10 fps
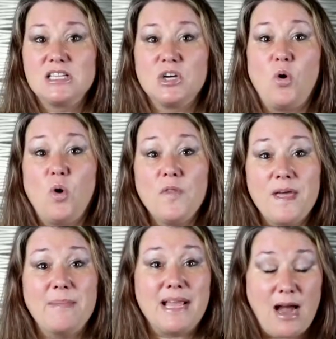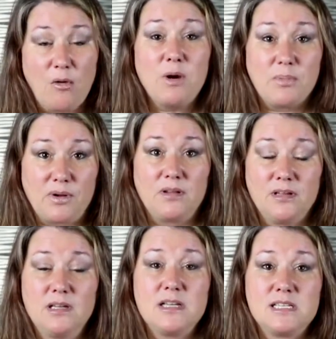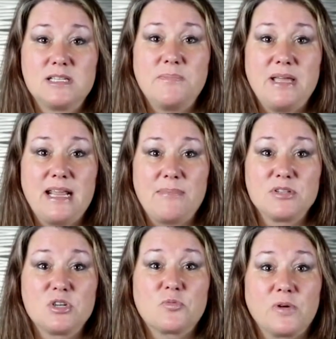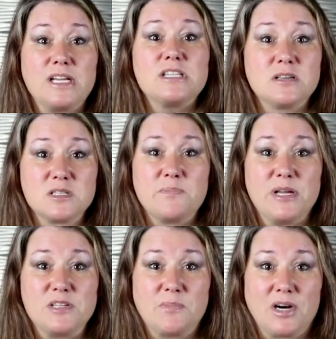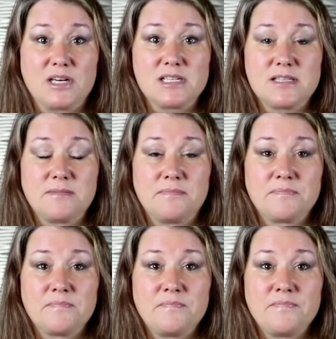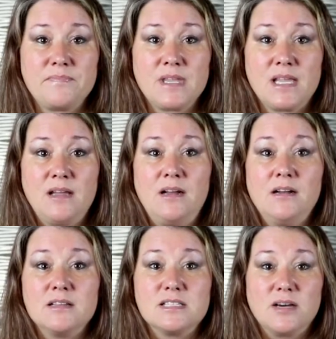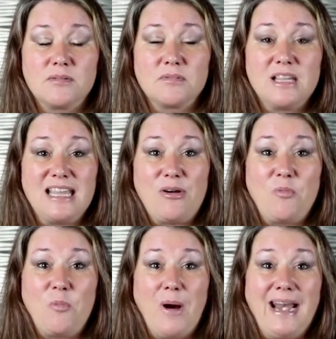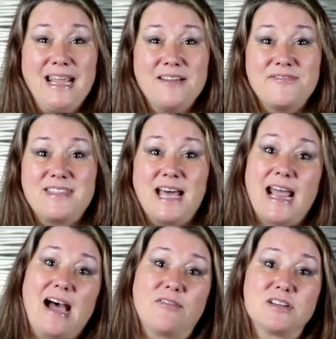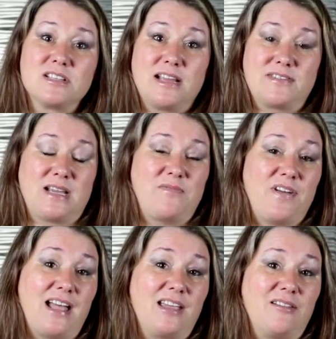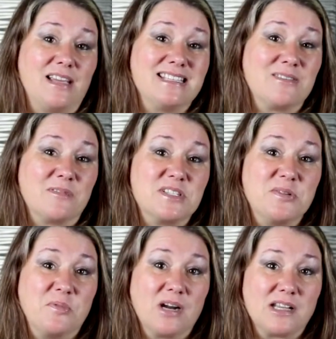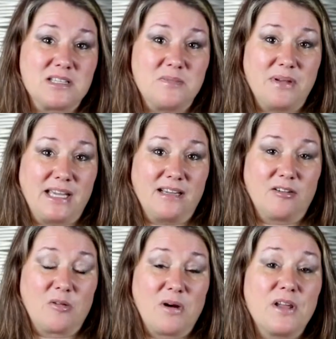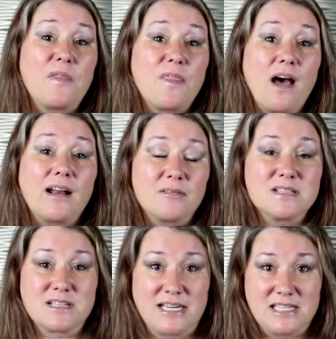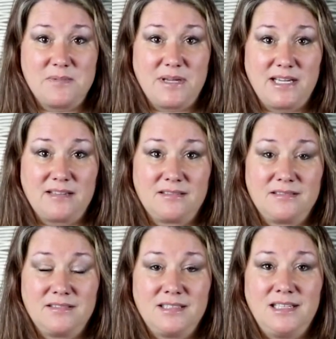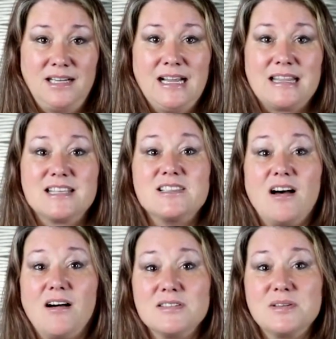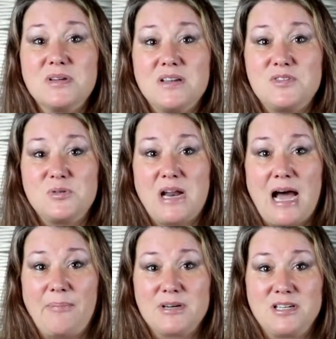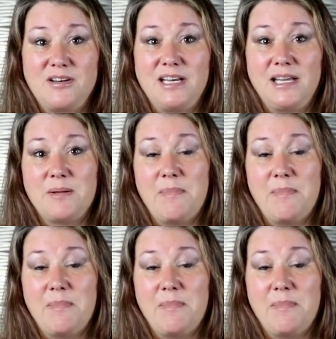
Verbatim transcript: to hold them accountable to being able to reach those benchmarks. So, what if that average lifetime value isn't what you want it to be or what you thought it was going to be? This also gives you an opportunity to